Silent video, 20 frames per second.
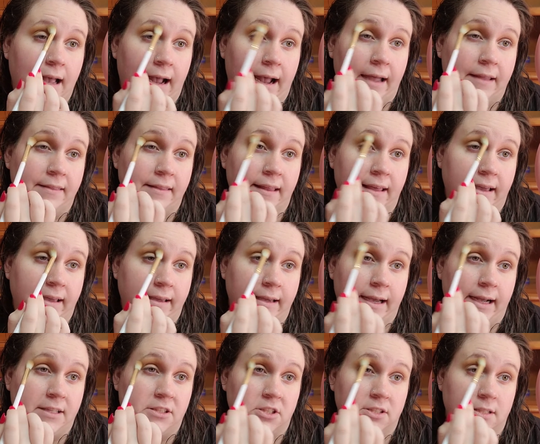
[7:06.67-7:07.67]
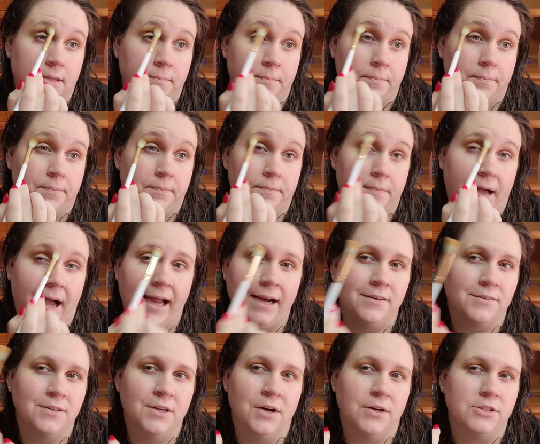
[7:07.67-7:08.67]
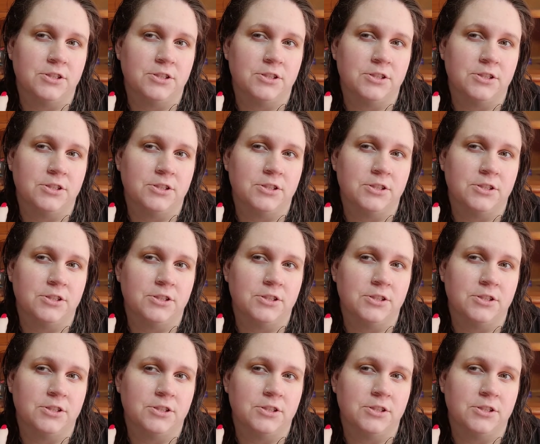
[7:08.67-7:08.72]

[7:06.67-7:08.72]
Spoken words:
and like it's just I don't know,